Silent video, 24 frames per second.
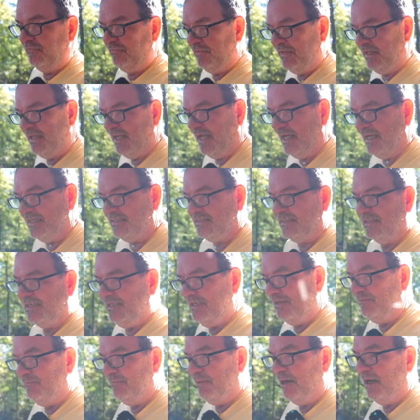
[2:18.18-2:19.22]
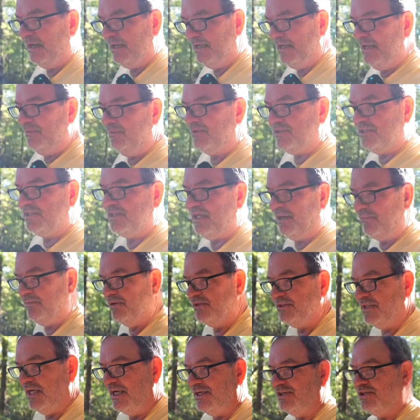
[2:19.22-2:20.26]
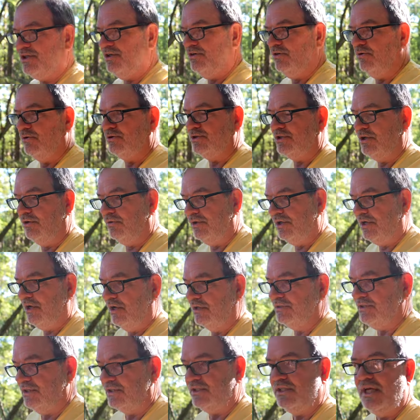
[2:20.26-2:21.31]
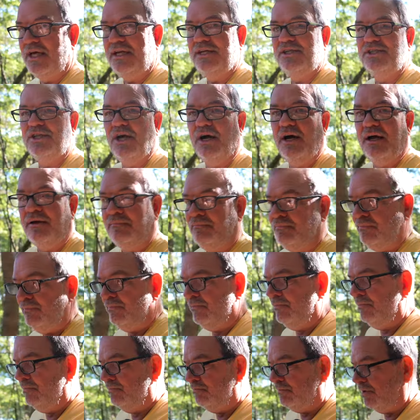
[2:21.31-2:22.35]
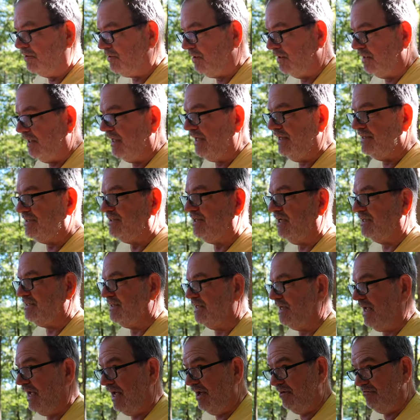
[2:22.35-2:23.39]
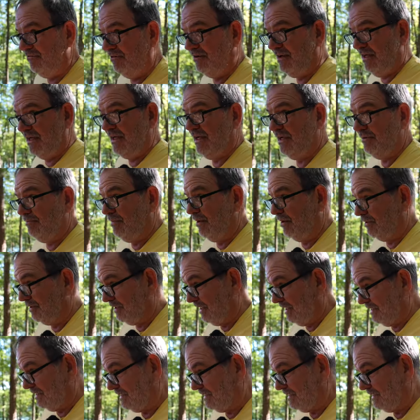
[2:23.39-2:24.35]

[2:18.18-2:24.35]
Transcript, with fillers: it has in-body image stabilization, or Sony calls it steady shot, but the lens doesn't have any built-in